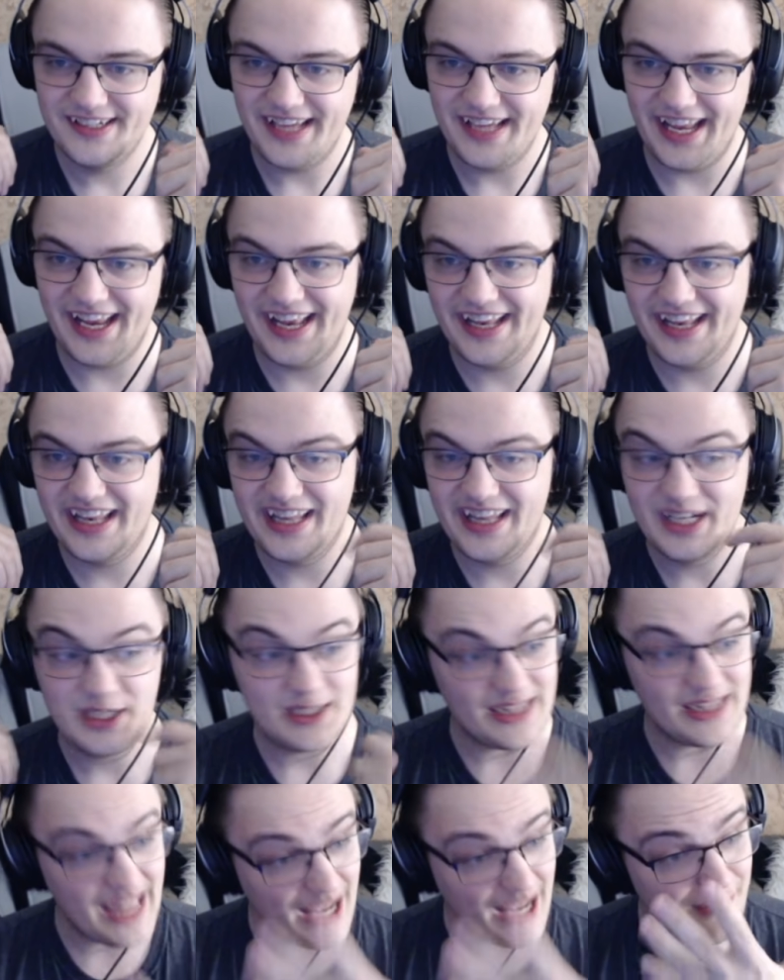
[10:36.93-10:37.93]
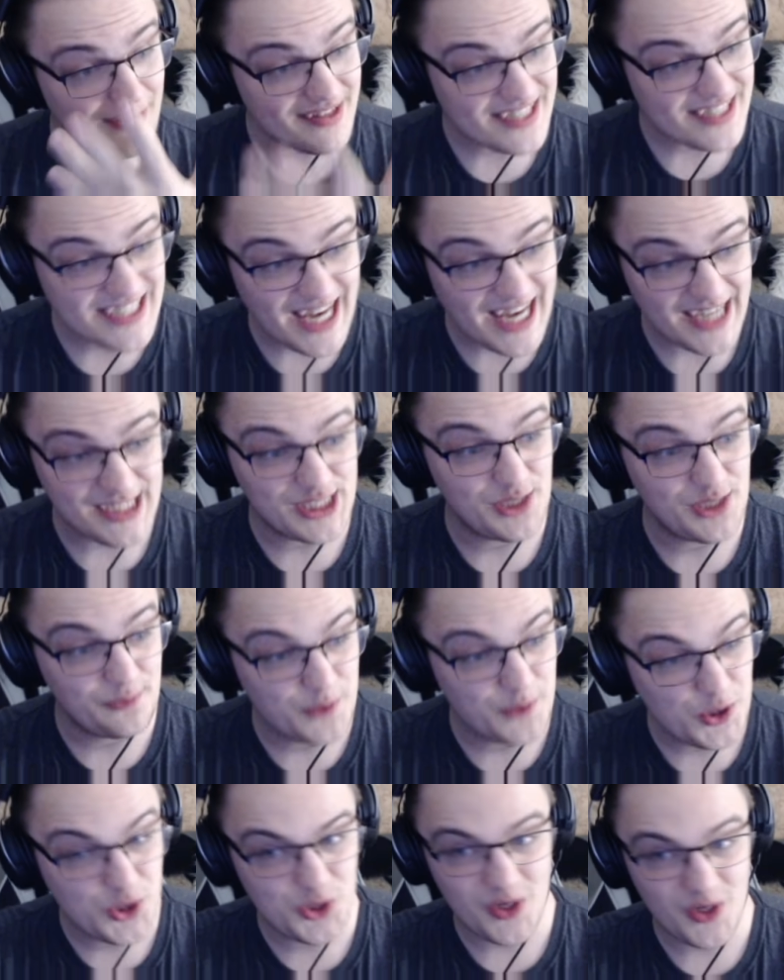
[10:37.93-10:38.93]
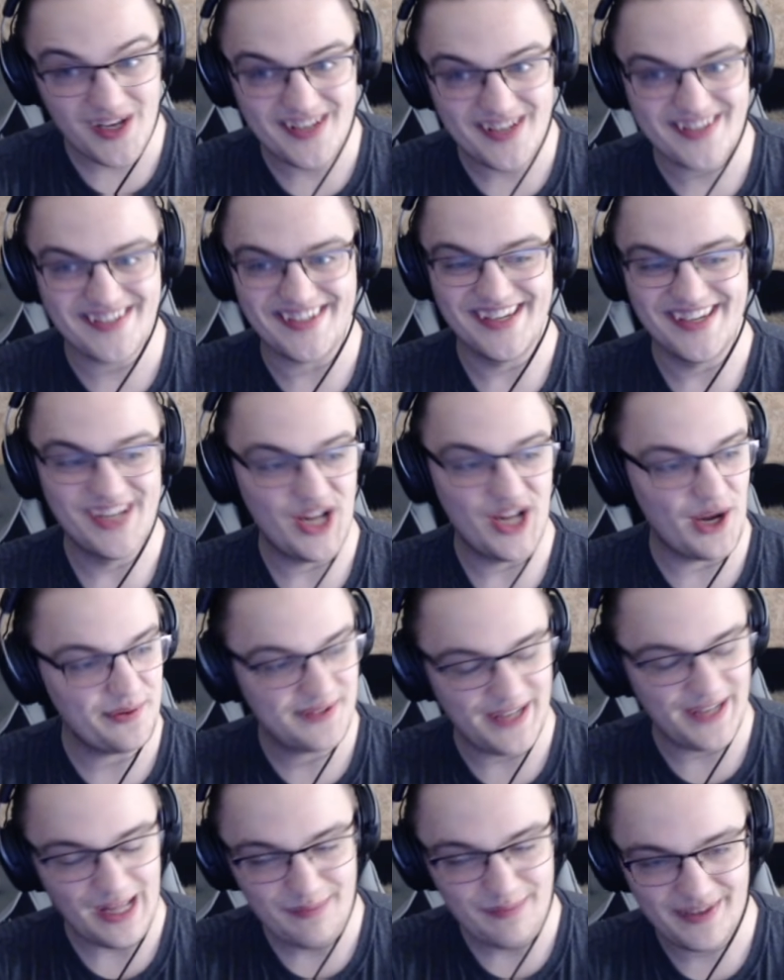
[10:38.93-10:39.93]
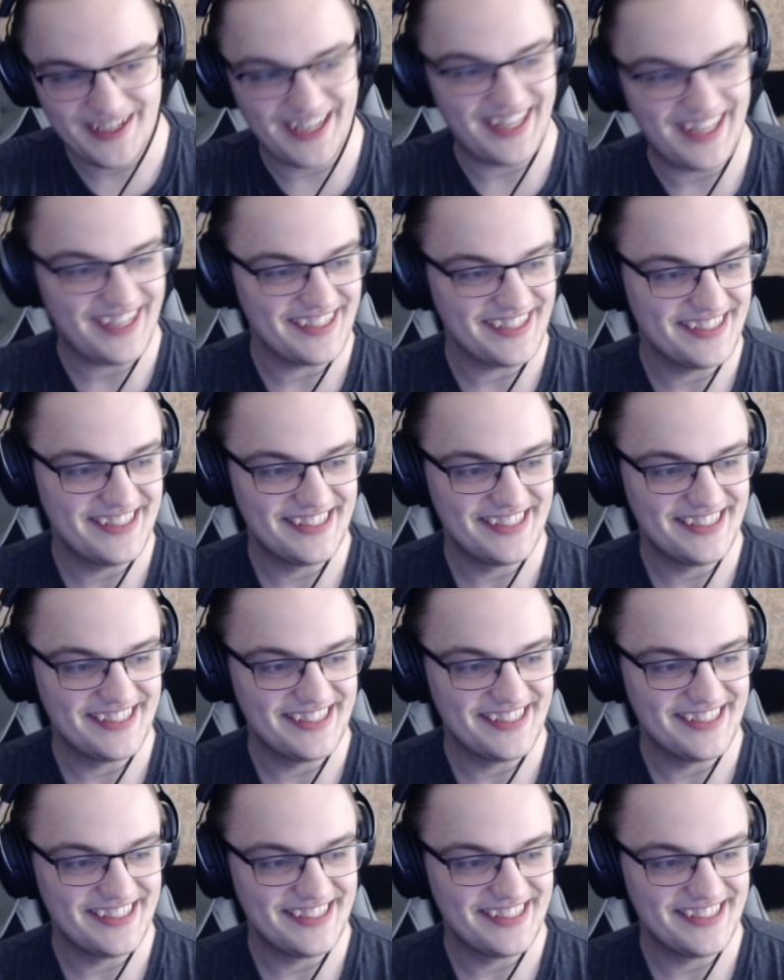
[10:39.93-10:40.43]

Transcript: and Clavius is actually the first choice over Tamika.